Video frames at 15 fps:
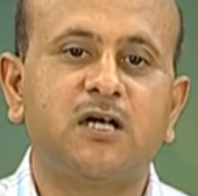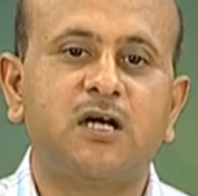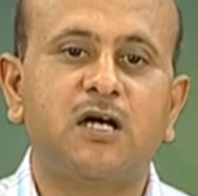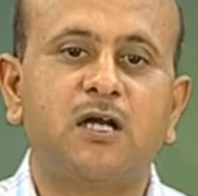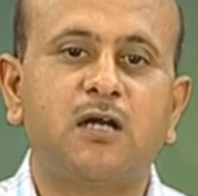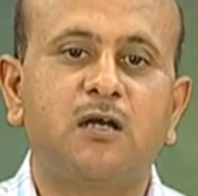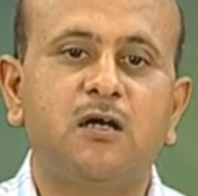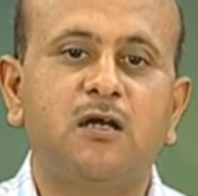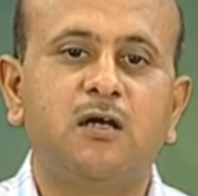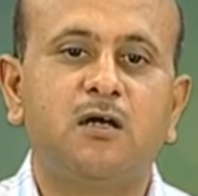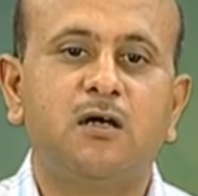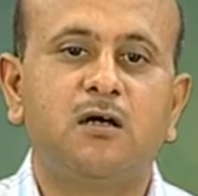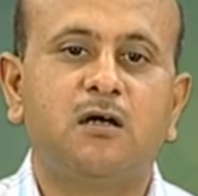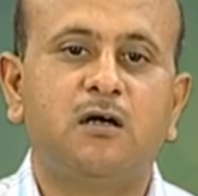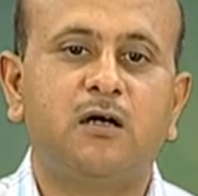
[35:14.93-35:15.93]
are
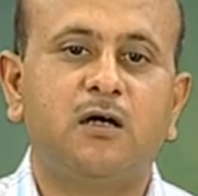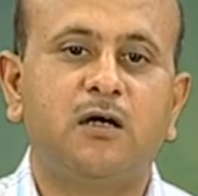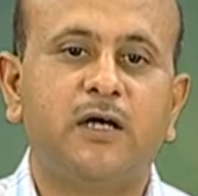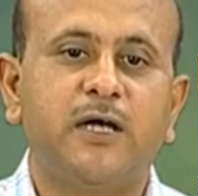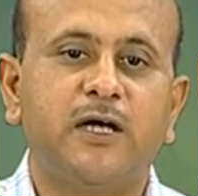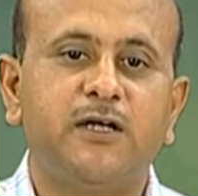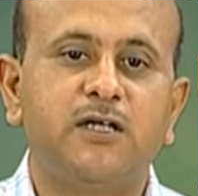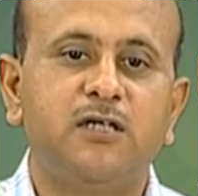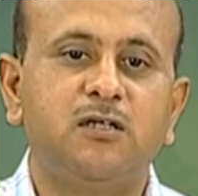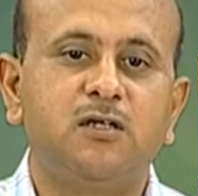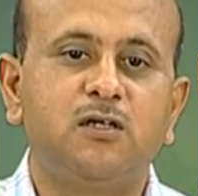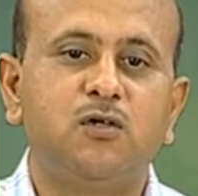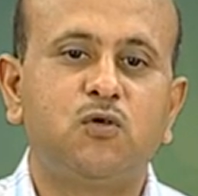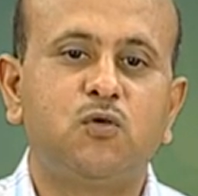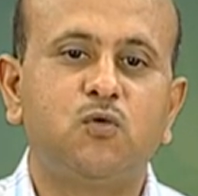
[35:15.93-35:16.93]
uh, added
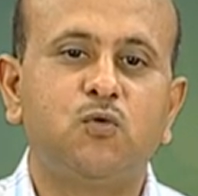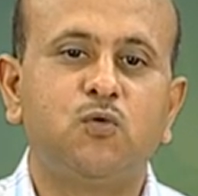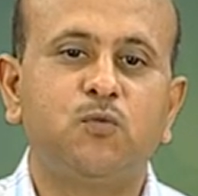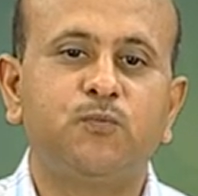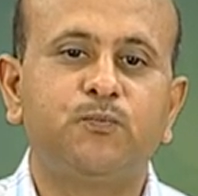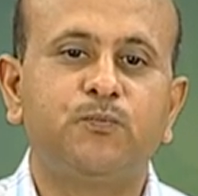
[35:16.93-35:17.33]
to